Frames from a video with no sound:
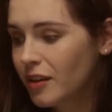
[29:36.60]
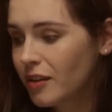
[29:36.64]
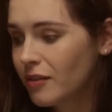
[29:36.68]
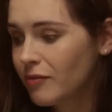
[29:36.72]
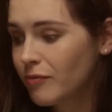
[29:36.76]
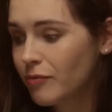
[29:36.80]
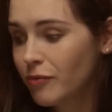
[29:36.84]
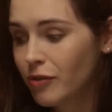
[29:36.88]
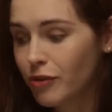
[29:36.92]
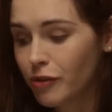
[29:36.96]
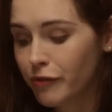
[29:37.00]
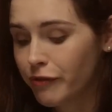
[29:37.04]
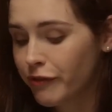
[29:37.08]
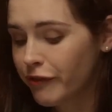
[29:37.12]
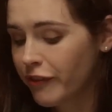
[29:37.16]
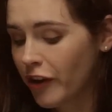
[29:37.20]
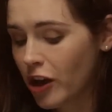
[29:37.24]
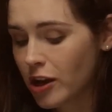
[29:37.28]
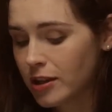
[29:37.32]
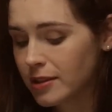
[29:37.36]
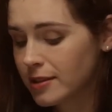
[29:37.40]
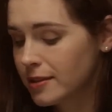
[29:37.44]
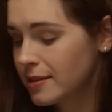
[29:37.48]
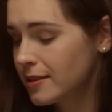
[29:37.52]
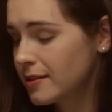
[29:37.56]
The
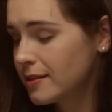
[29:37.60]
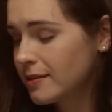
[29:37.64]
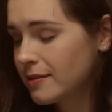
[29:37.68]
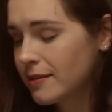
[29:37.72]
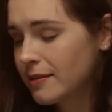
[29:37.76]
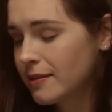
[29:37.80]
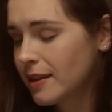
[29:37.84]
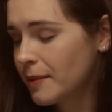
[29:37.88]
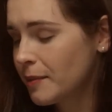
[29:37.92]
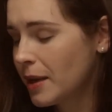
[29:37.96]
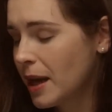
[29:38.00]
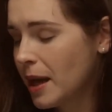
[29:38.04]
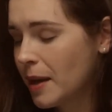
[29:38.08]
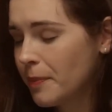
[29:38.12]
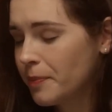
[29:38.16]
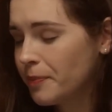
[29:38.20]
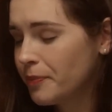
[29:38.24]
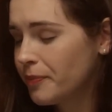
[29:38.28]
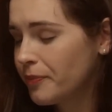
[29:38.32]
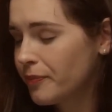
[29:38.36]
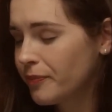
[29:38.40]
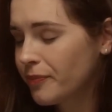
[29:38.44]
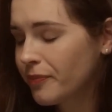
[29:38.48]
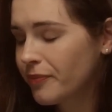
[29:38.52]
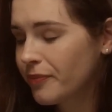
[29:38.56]
first
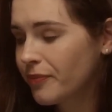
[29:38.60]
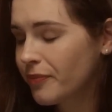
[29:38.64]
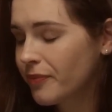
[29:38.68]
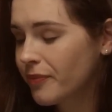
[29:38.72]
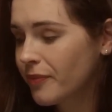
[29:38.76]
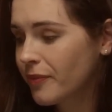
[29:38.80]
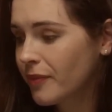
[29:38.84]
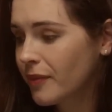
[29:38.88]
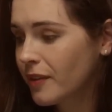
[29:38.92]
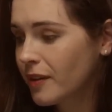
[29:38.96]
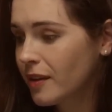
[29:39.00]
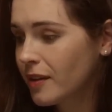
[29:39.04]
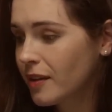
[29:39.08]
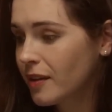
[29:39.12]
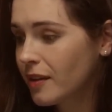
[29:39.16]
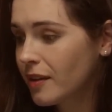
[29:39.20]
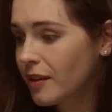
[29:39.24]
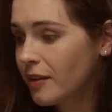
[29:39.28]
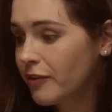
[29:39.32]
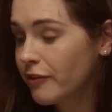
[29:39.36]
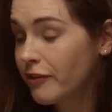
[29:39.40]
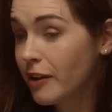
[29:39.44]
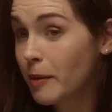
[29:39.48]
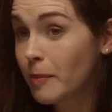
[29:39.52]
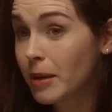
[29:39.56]
female
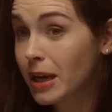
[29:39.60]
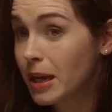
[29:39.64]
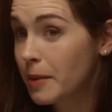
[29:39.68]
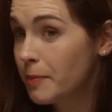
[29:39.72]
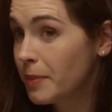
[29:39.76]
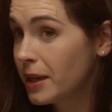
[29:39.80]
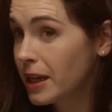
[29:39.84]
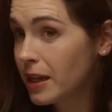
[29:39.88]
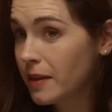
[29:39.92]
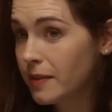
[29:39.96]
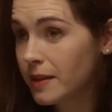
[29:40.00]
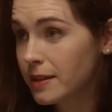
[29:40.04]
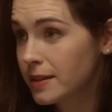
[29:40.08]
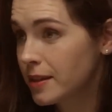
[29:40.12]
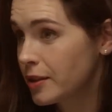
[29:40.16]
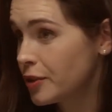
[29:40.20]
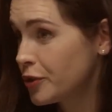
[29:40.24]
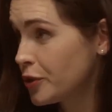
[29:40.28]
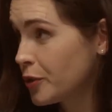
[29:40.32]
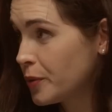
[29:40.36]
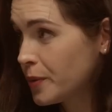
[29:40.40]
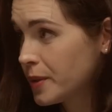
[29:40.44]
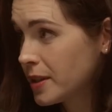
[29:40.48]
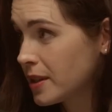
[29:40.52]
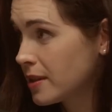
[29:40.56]
MP in this
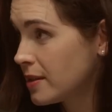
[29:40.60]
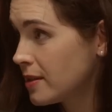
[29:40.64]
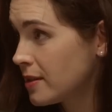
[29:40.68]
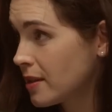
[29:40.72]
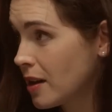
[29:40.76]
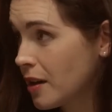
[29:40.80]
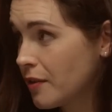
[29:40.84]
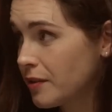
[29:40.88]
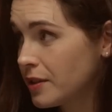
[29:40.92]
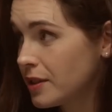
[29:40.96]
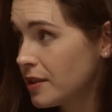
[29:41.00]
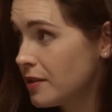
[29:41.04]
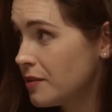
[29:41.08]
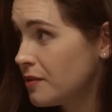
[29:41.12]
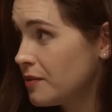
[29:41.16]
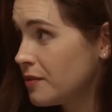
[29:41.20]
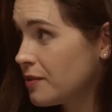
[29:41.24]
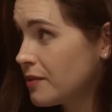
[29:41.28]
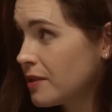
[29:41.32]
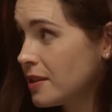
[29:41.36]
country was a conservative.